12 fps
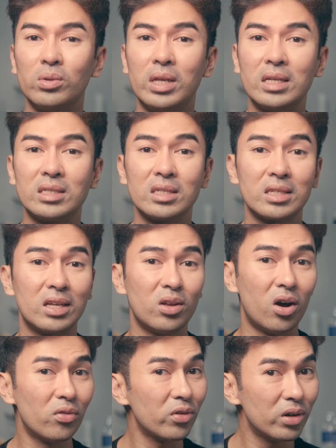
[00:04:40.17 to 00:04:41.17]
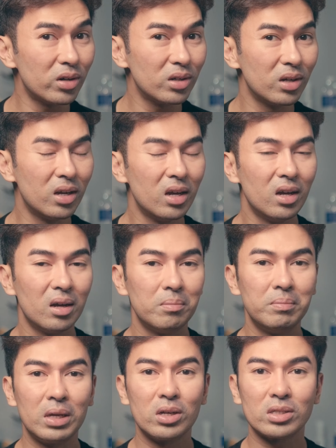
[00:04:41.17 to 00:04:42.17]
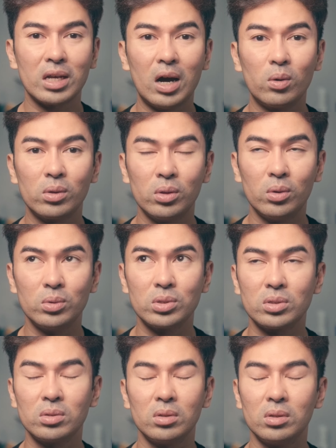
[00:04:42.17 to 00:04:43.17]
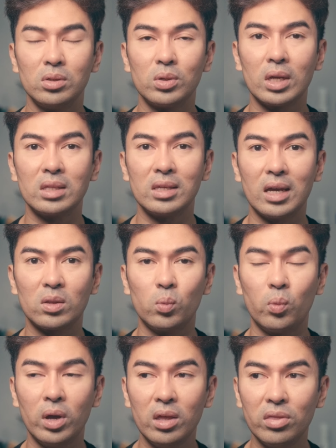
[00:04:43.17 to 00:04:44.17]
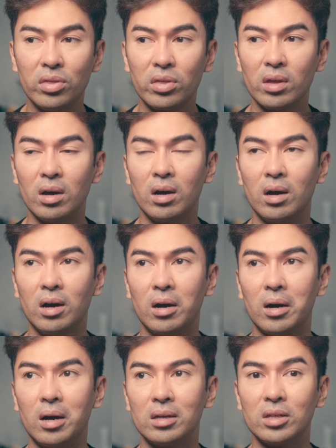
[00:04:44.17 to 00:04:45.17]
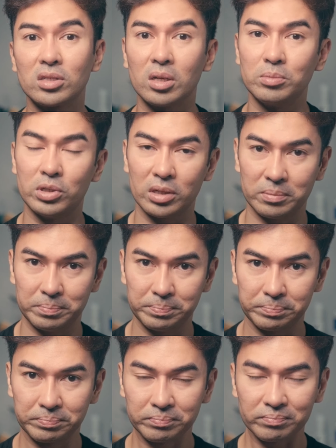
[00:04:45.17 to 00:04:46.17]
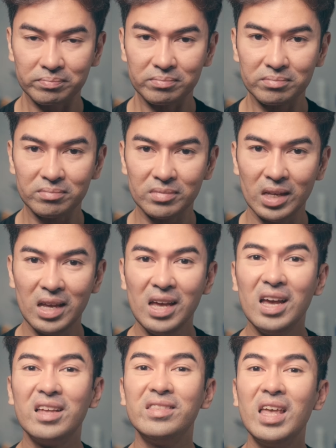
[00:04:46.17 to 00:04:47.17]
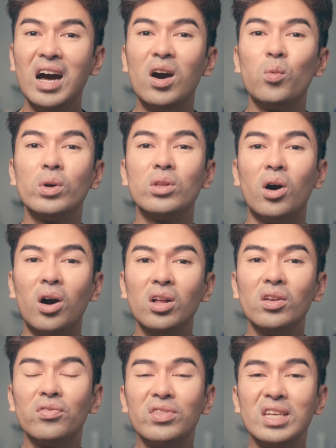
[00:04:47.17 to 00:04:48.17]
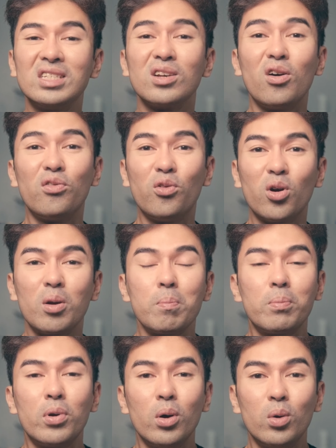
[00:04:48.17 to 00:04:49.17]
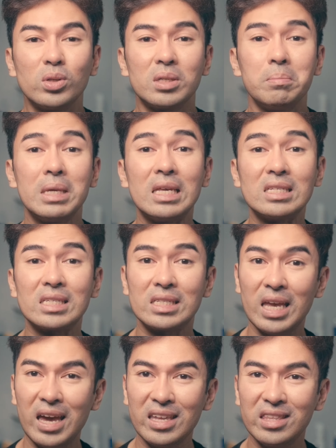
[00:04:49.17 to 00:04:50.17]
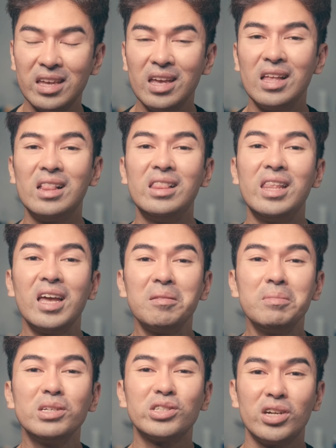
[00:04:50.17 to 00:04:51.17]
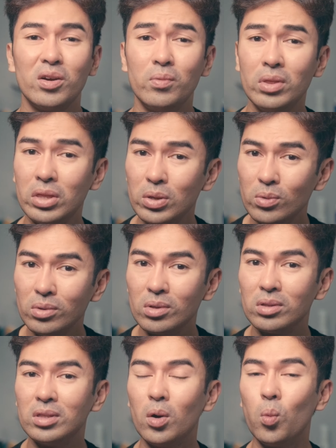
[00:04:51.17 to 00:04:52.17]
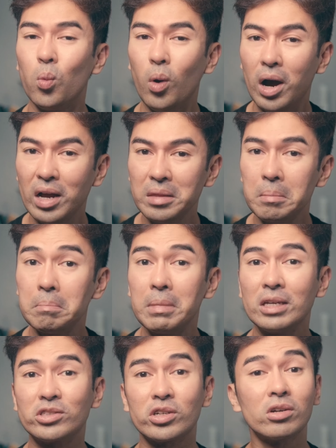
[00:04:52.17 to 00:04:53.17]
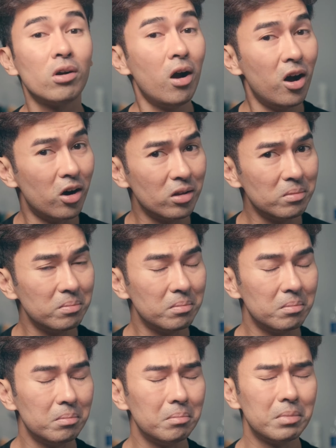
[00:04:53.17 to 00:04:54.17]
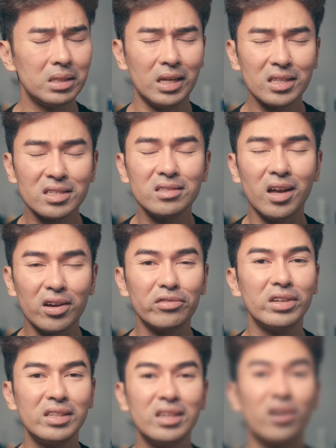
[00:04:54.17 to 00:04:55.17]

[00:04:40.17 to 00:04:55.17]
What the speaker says: lenses can offer because how close you can get with the subject. Now, with all of these 4 pros being said, let me share with you the one major con, but it's not really